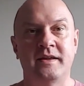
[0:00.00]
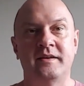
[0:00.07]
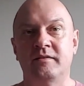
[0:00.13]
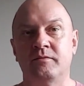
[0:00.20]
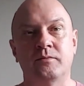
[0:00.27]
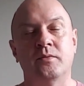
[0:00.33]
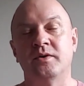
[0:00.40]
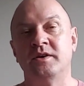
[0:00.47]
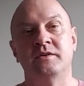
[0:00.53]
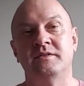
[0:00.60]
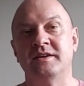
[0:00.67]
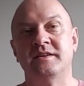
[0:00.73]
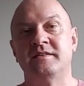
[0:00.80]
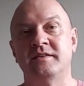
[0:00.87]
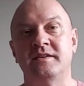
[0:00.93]
then what you
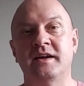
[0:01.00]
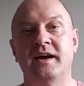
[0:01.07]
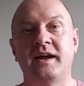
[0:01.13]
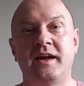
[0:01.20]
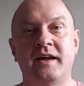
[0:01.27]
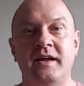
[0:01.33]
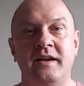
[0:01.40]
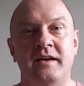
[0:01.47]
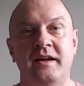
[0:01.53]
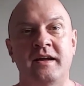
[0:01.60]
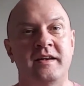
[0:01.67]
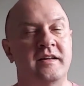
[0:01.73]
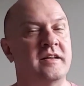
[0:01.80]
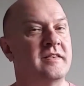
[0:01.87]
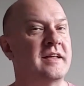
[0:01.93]
did today and